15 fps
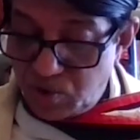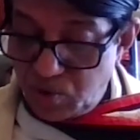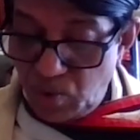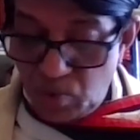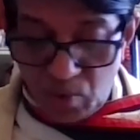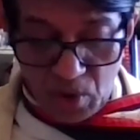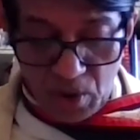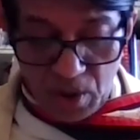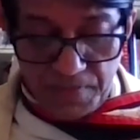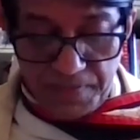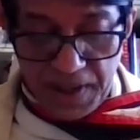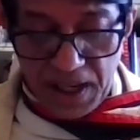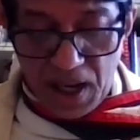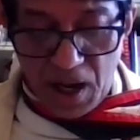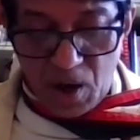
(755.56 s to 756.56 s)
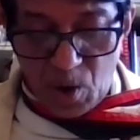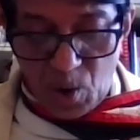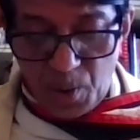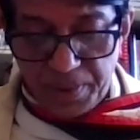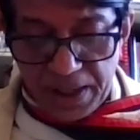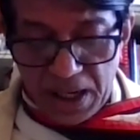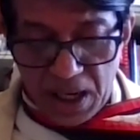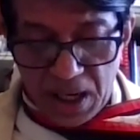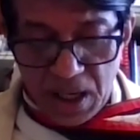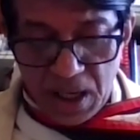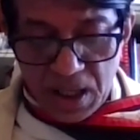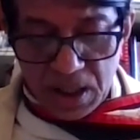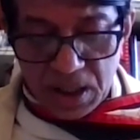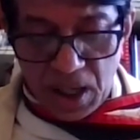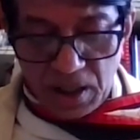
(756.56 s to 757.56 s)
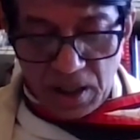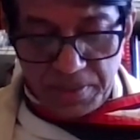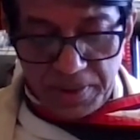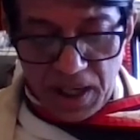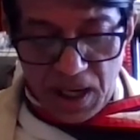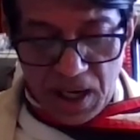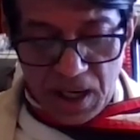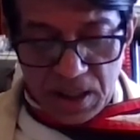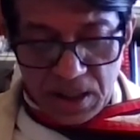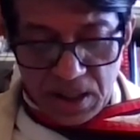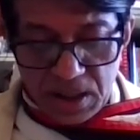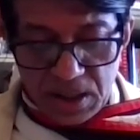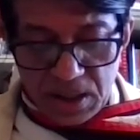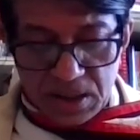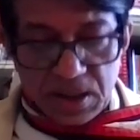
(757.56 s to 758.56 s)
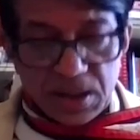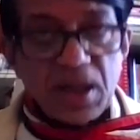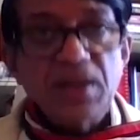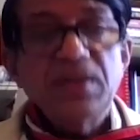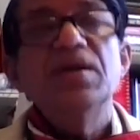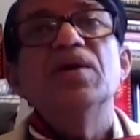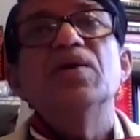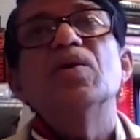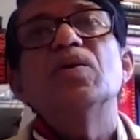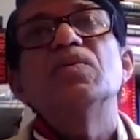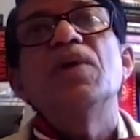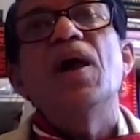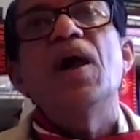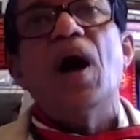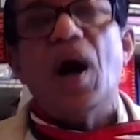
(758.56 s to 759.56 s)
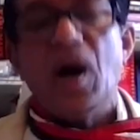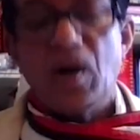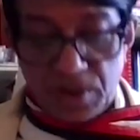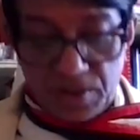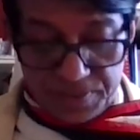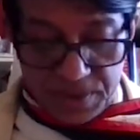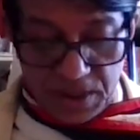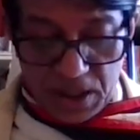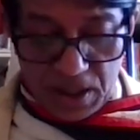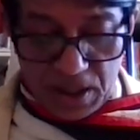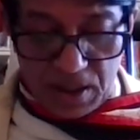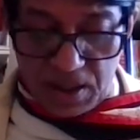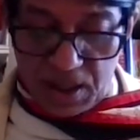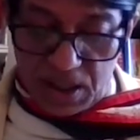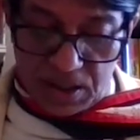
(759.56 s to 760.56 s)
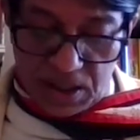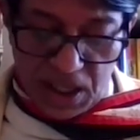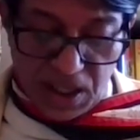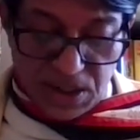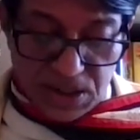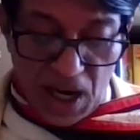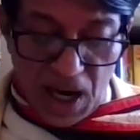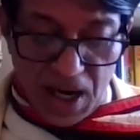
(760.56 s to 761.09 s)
to Bela, Obela, Kalbela, you know, out of, uh, in